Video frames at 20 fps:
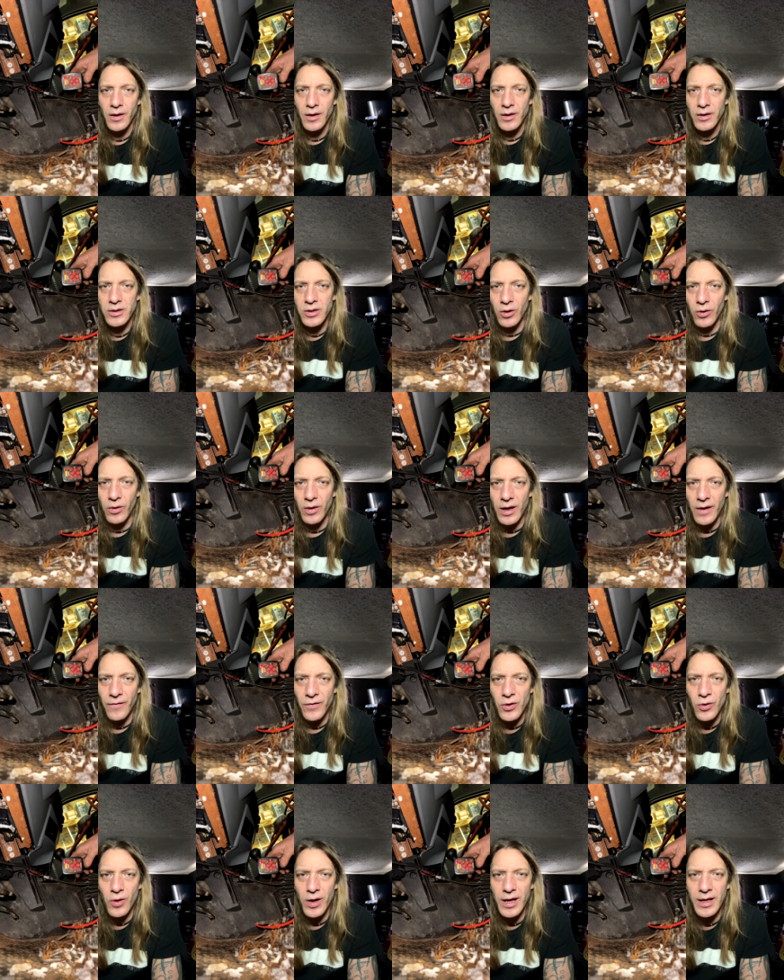So if
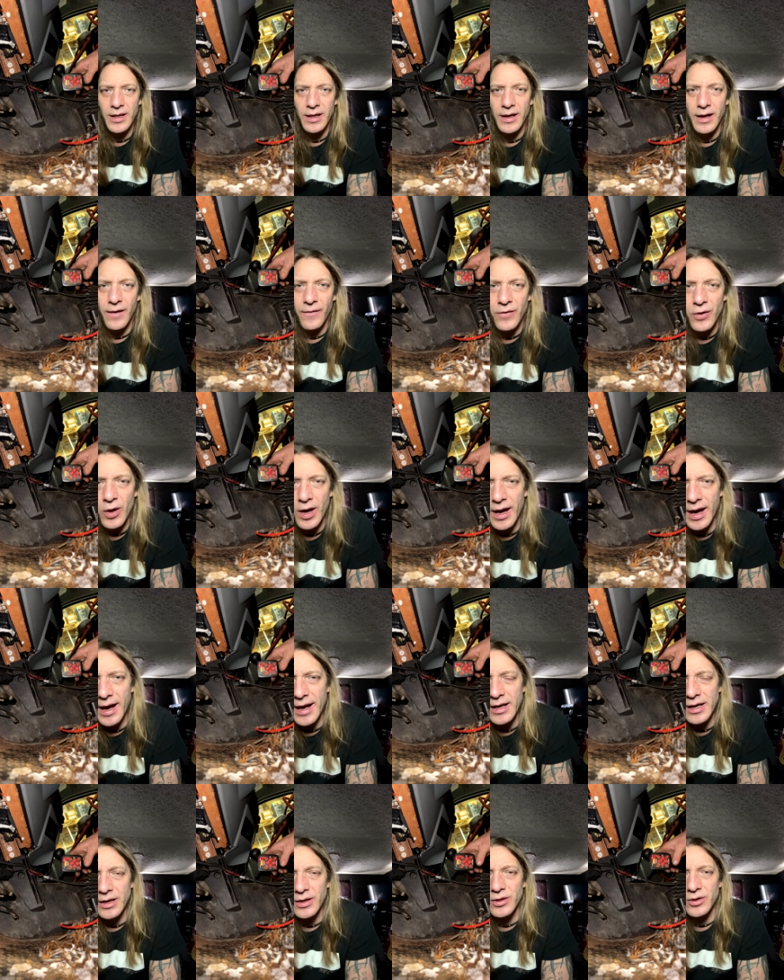you hit
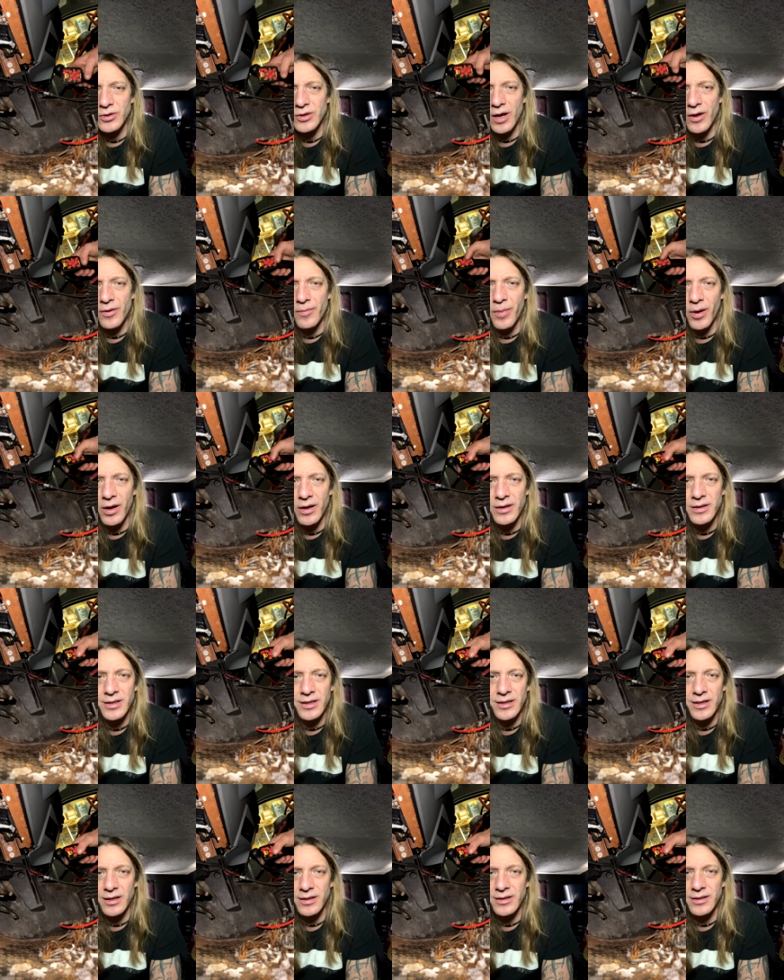any of those other buttons, it
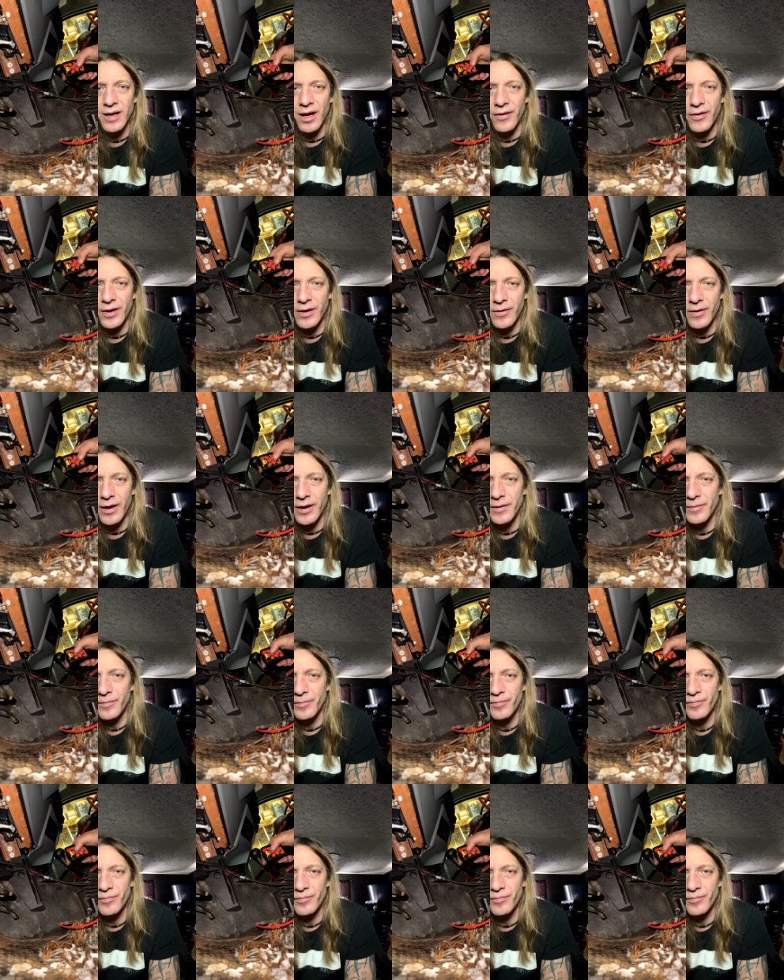does nothing, right?